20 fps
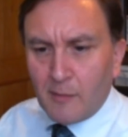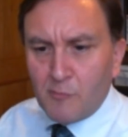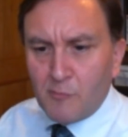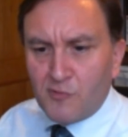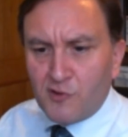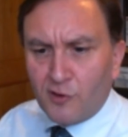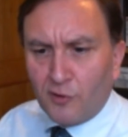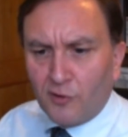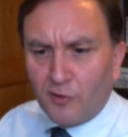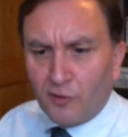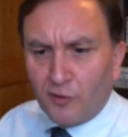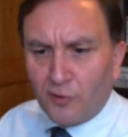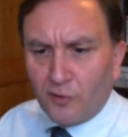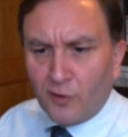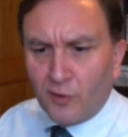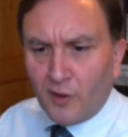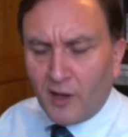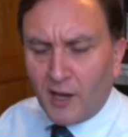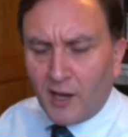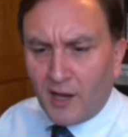
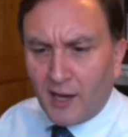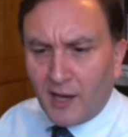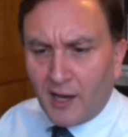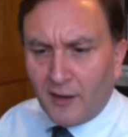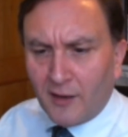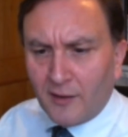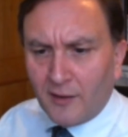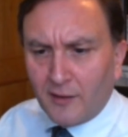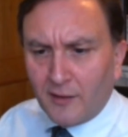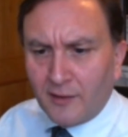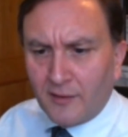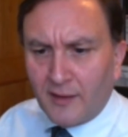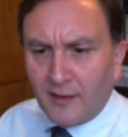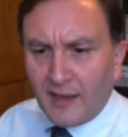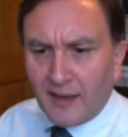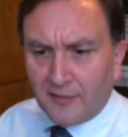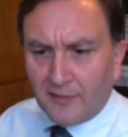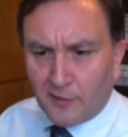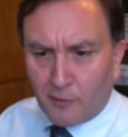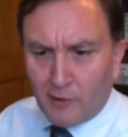exemptions the
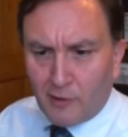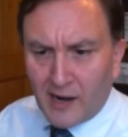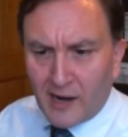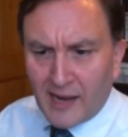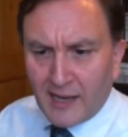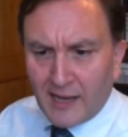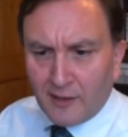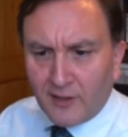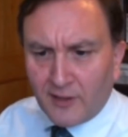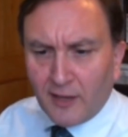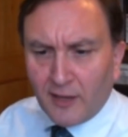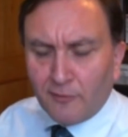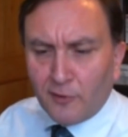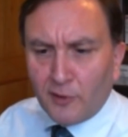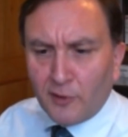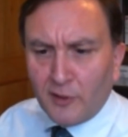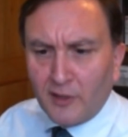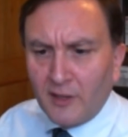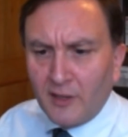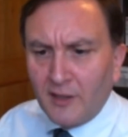SRA have
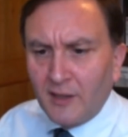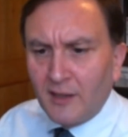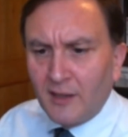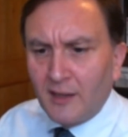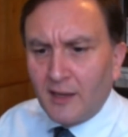given